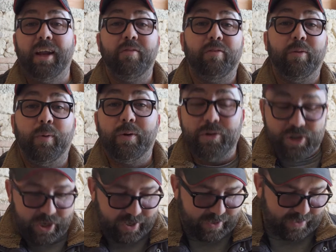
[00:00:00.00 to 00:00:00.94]
it from the
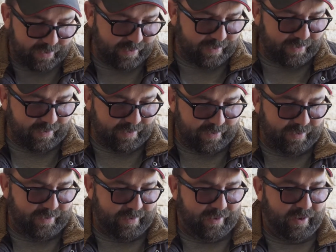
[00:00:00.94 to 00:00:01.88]
wheelchair.
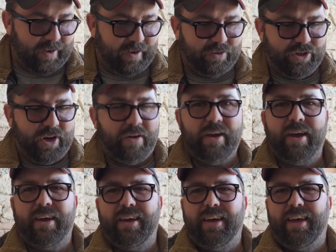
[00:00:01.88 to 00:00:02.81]
I'll show
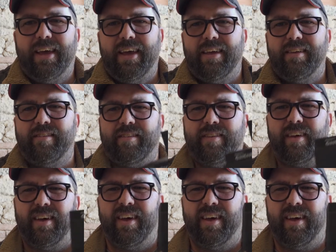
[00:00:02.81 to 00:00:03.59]
you. It is